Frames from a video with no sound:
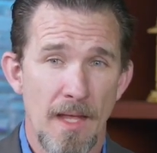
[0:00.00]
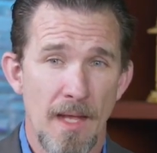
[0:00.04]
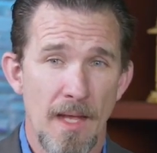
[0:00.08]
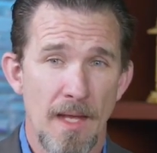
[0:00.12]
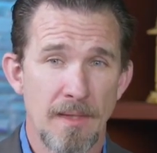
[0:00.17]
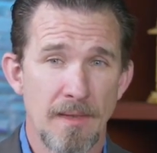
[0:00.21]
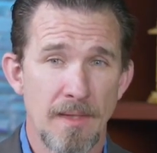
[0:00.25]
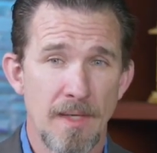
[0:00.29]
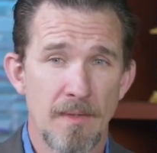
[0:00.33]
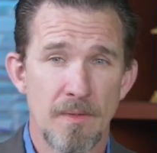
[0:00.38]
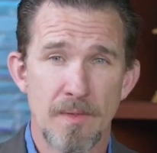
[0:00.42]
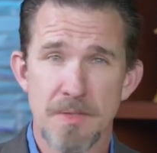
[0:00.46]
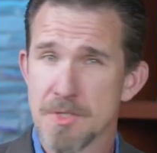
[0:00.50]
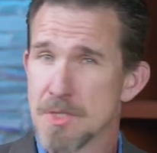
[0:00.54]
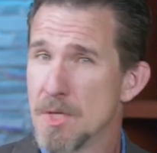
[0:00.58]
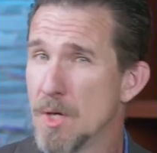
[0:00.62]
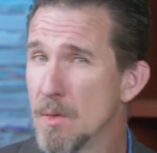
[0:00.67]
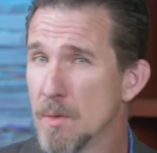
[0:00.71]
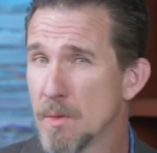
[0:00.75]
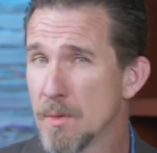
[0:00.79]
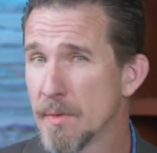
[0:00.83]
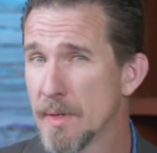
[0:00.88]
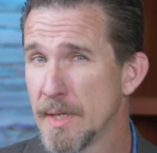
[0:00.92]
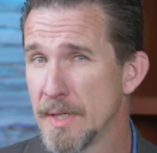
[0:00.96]
and there is
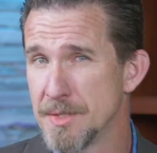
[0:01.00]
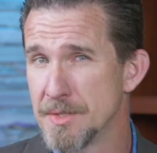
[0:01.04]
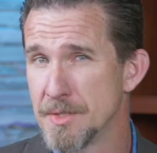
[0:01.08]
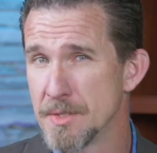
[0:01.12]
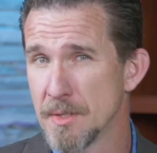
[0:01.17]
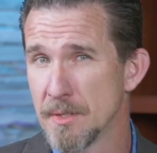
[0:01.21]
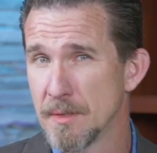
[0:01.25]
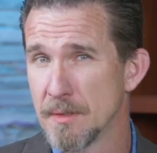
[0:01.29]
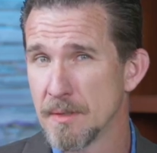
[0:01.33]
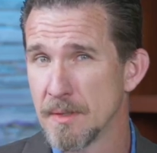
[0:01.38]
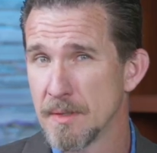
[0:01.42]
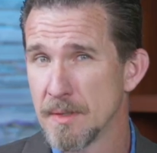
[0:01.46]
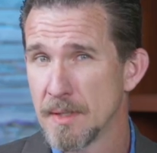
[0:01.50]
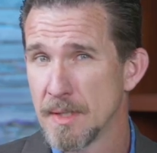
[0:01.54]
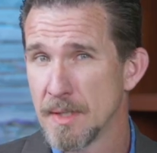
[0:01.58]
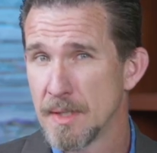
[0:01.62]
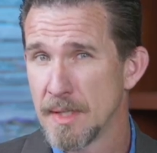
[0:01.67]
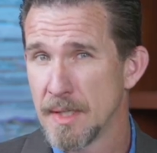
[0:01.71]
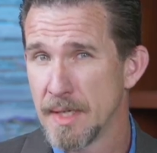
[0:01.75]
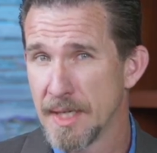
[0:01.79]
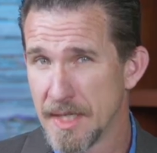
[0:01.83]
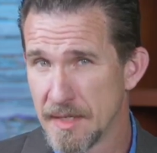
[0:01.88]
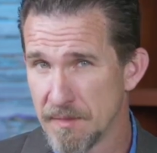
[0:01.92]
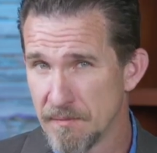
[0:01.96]
no creature
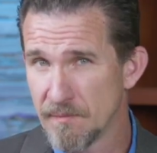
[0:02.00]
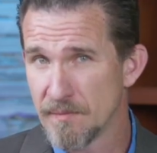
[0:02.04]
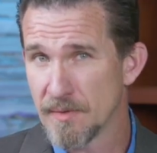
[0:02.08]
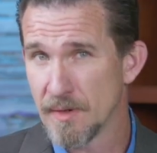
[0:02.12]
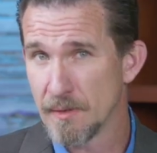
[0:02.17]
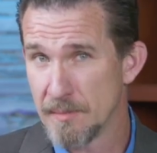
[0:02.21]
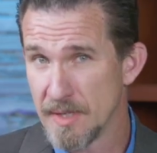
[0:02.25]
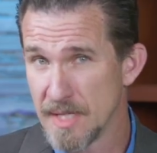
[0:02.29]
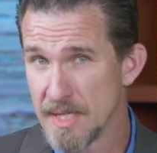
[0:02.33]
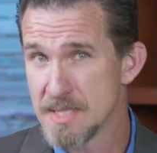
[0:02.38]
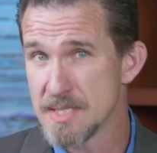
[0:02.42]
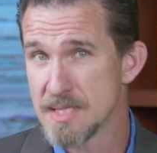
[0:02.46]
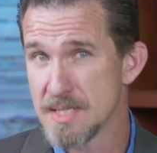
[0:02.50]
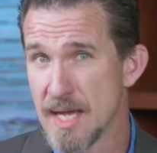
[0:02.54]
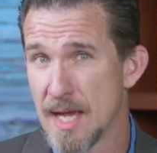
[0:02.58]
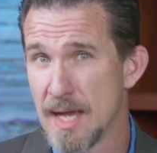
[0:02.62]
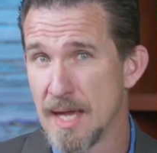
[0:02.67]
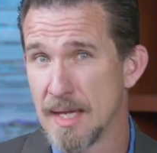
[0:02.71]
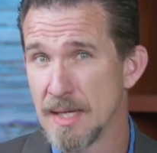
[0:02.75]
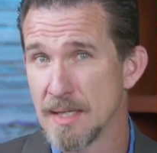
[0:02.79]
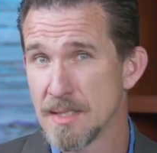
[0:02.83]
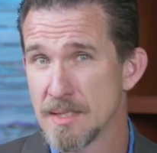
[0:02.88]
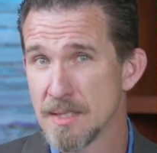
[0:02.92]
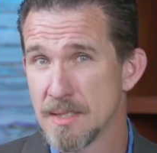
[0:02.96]
hidden from his
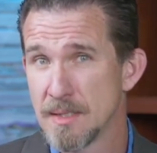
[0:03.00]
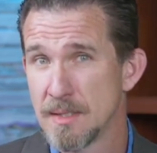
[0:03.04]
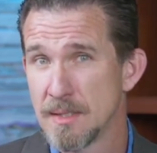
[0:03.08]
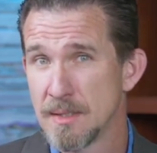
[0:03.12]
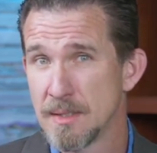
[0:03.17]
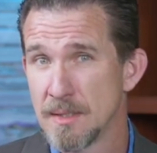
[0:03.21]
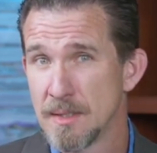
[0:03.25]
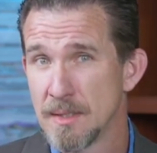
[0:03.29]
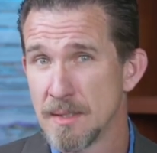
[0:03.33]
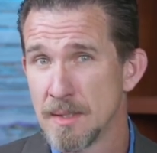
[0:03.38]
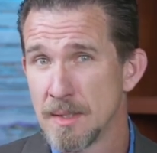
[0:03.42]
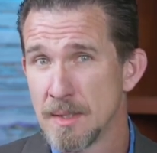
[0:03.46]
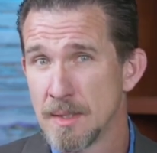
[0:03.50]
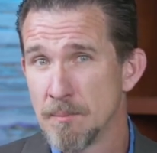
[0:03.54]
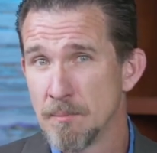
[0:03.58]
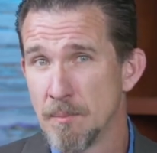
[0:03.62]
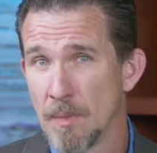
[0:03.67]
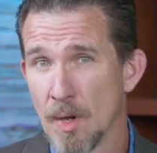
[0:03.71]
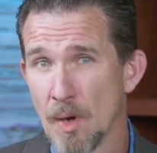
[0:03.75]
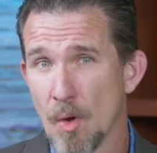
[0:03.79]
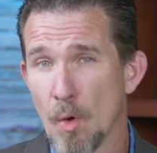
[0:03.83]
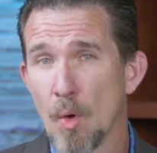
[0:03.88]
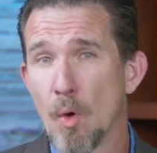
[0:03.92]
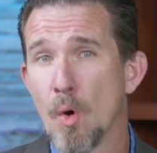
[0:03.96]
sight,
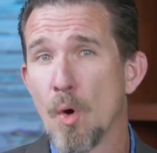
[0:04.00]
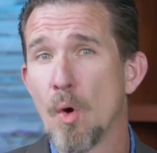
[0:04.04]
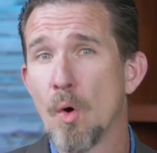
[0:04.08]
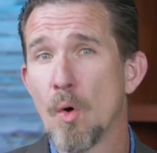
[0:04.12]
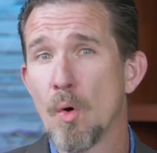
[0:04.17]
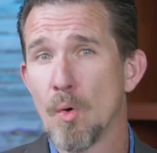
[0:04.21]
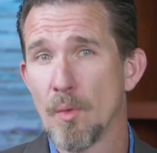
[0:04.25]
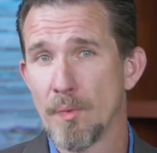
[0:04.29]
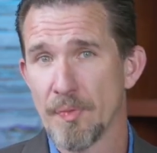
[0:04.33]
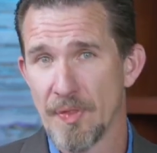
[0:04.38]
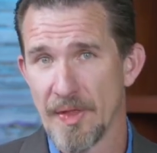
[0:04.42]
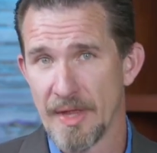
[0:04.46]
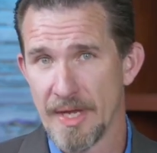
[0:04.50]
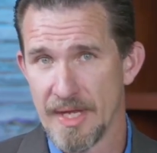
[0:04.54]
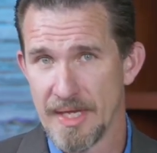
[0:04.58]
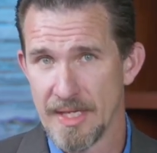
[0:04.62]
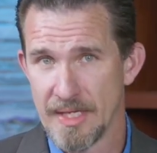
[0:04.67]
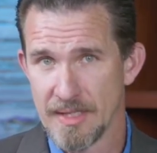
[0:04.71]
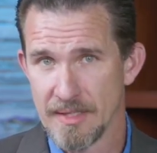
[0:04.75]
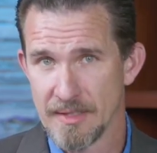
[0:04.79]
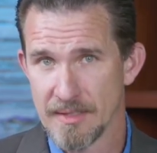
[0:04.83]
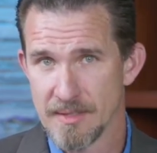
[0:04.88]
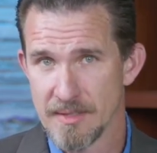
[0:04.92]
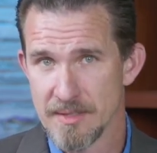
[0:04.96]
but all
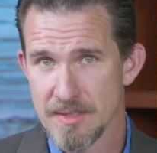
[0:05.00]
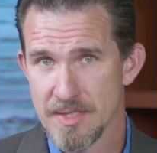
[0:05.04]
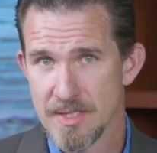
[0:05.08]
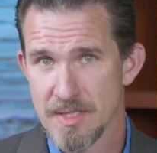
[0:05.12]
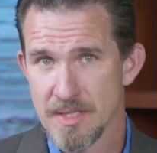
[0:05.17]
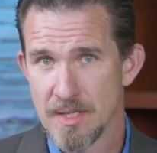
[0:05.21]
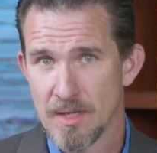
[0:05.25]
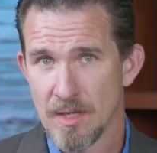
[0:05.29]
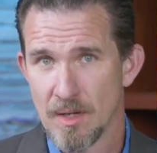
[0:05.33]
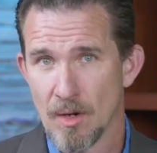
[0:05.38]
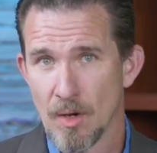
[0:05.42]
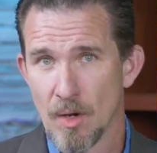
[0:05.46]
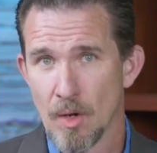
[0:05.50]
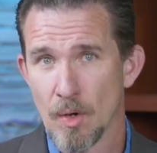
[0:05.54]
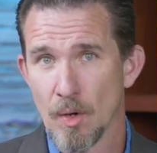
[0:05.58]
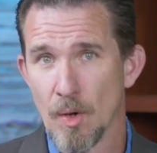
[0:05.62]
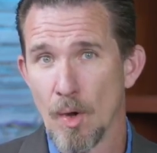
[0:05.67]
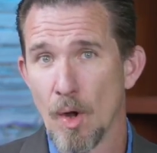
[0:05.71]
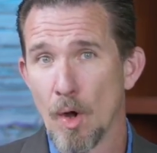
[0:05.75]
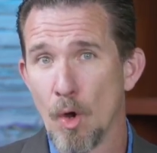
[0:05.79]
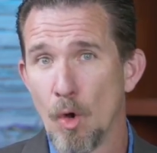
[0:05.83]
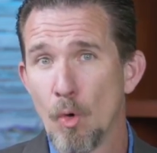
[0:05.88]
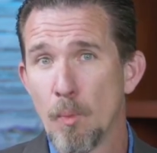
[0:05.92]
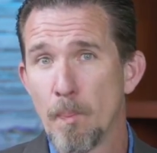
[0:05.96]
things are
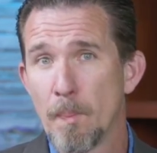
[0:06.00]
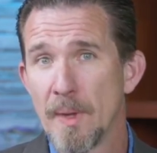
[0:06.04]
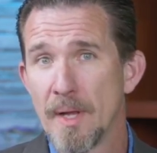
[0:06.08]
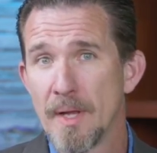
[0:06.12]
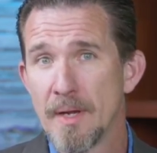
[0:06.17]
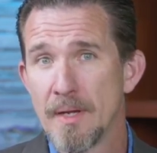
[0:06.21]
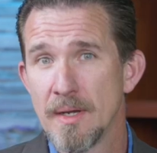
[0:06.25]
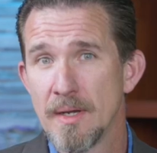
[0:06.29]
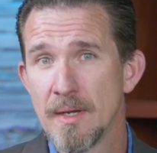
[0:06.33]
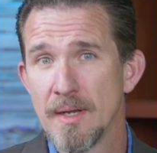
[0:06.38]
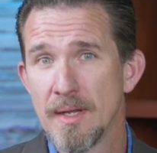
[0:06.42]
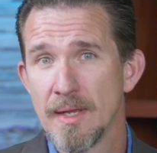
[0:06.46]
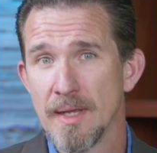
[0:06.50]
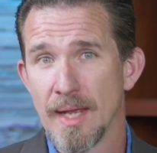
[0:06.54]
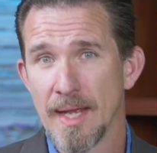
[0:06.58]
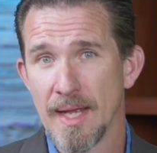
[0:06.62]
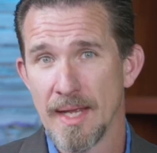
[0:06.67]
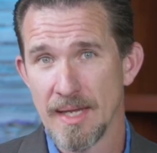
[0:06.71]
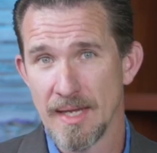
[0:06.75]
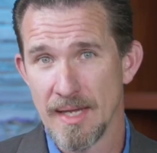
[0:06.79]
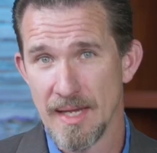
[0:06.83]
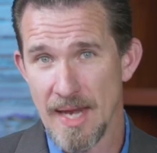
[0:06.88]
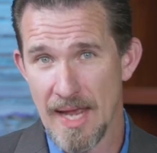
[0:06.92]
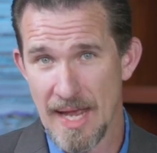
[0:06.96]
open
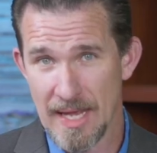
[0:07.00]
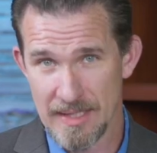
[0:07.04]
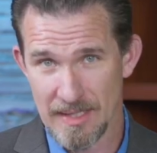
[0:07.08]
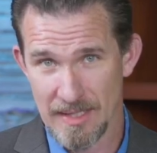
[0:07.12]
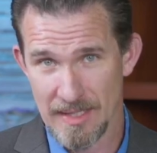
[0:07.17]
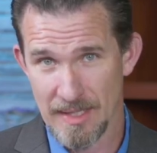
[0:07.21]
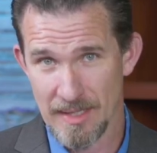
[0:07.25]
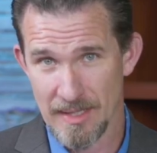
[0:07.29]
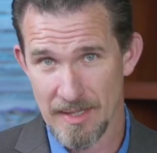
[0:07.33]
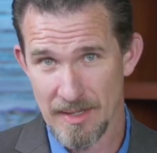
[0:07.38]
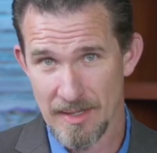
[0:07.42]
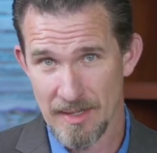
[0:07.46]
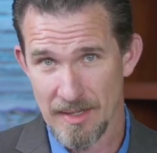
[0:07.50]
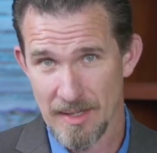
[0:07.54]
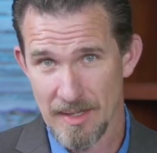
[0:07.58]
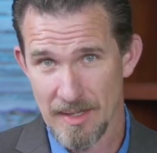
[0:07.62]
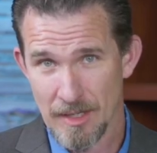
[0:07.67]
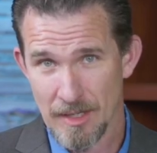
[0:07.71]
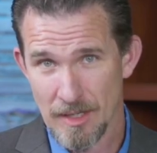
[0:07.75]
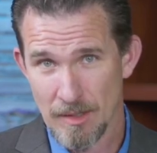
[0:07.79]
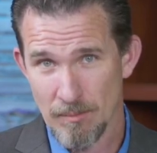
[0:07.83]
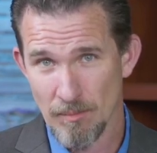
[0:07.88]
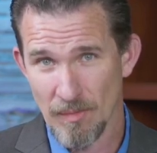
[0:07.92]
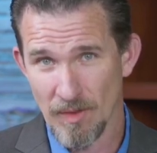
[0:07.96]
and naked
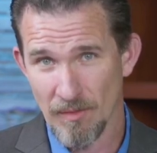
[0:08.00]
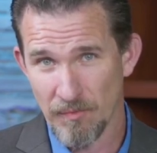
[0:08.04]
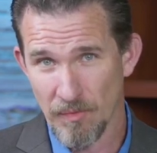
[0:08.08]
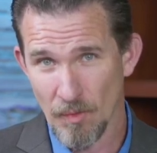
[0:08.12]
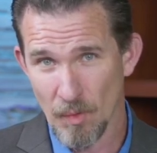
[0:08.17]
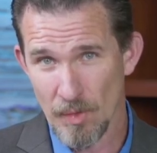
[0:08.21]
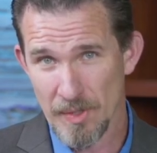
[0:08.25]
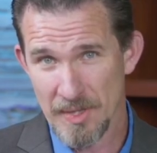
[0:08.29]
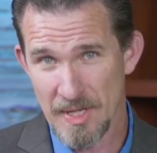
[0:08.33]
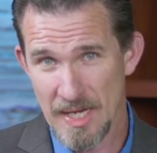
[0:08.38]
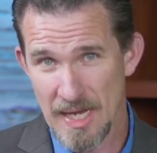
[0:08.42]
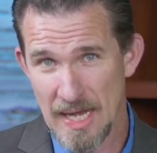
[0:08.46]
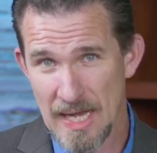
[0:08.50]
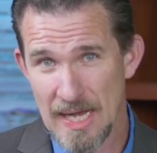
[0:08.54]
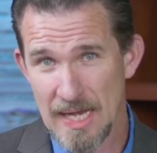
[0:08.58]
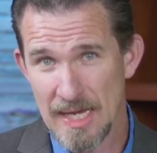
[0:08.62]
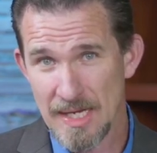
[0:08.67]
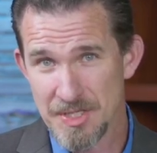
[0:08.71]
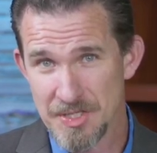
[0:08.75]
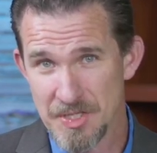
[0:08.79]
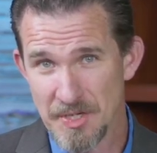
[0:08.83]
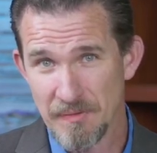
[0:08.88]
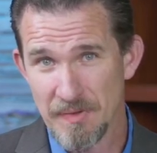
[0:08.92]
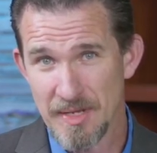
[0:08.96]
before the
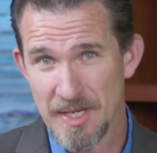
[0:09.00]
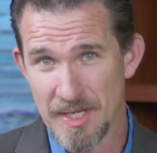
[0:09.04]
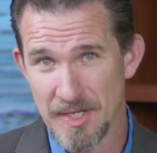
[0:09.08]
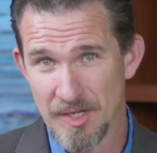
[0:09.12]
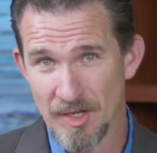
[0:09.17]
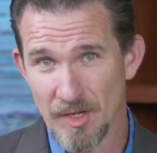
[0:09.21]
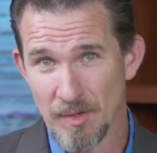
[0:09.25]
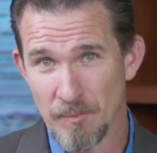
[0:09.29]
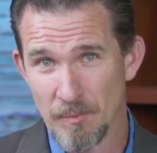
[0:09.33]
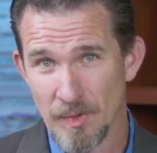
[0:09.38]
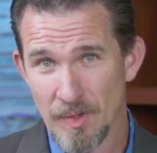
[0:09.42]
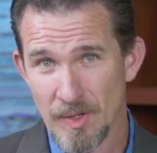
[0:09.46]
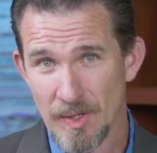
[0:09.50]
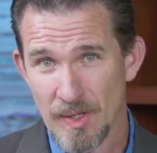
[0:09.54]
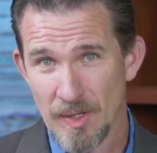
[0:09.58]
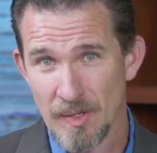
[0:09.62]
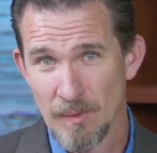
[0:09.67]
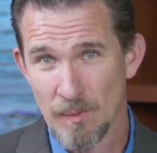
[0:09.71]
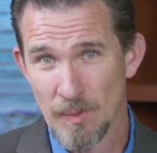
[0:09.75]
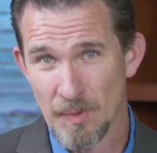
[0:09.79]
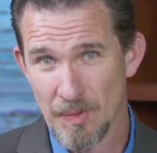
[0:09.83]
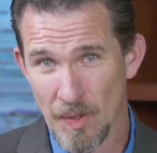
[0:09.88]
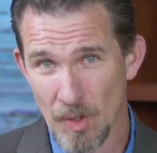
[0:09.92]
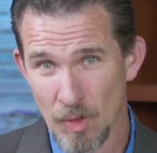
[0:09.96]
eyes of him
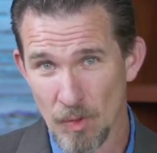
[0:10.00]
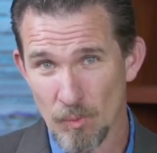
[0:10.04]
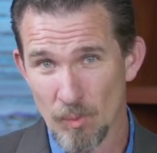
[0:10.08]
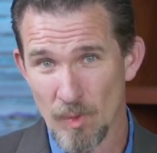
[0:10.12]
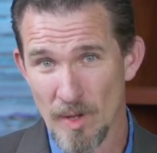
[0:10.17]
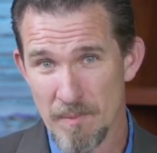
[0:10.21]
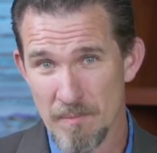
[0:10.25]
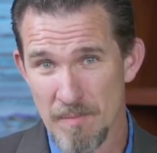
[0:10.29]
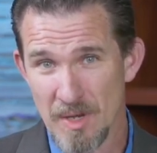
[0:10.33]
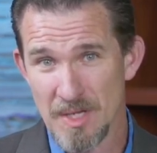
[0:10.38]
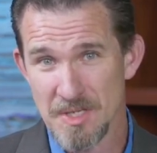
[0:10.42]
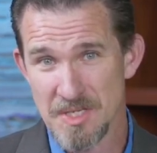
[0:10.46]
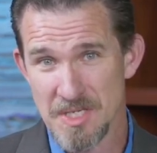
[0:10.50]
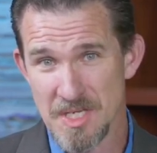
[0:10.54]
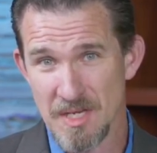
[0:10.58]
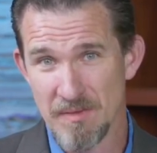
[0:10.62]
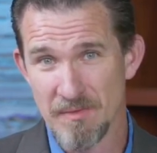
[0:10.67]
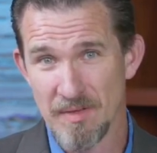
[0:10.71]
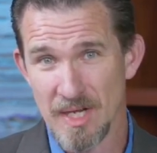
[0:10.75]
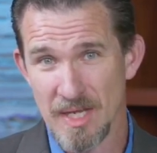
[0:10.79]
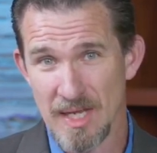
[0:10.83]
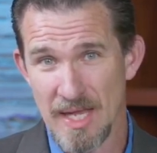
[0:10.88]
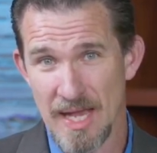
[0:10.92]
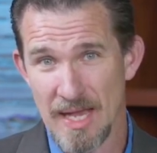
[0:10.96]
with whom we must
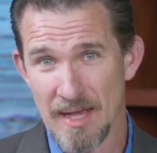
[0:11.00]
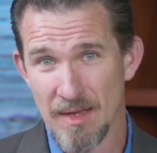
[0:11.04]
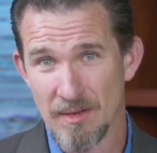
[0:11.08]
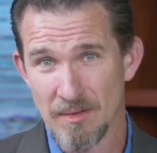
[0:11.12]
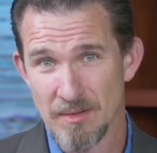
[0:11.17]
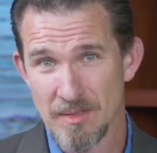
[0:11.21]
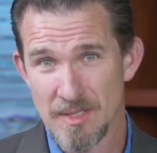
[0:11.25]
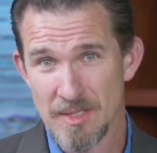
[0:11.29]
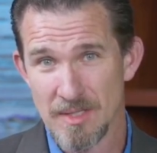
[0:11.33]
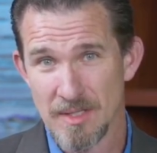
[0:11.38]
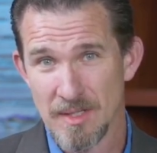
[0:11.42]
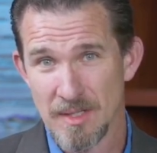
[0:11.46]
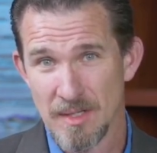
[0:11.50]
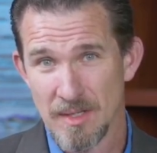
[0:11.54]
give an account.